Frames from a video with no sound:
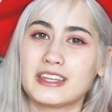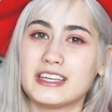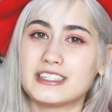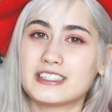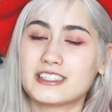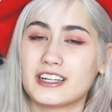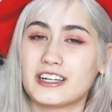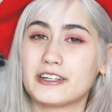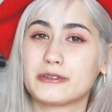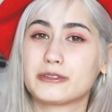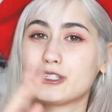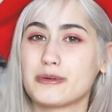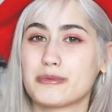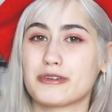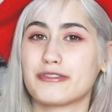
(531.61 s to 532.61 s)
It started
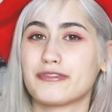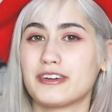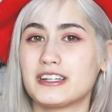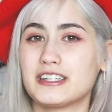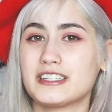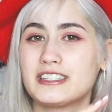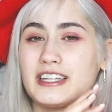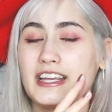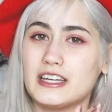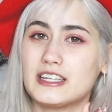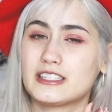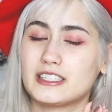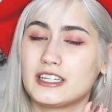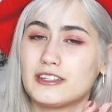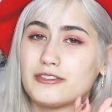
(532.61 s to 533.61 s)
October 1st and
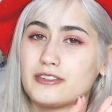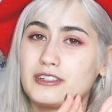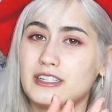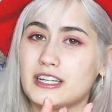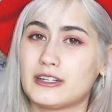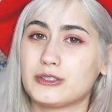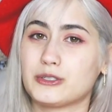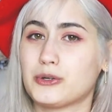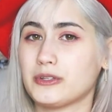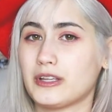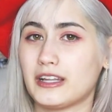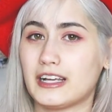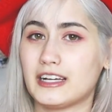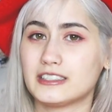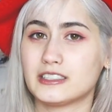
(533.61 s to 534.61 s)
it's set for now to only
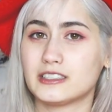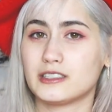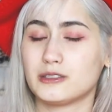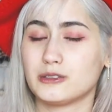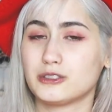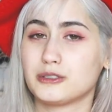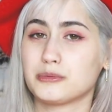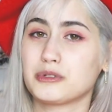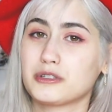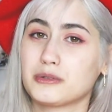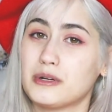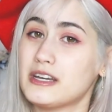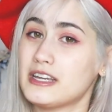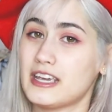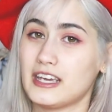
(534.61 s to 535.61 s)
last until October
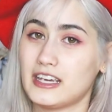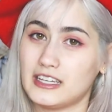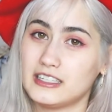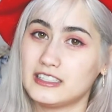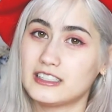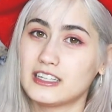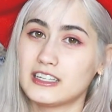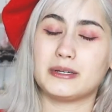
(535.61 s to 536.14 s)
28th,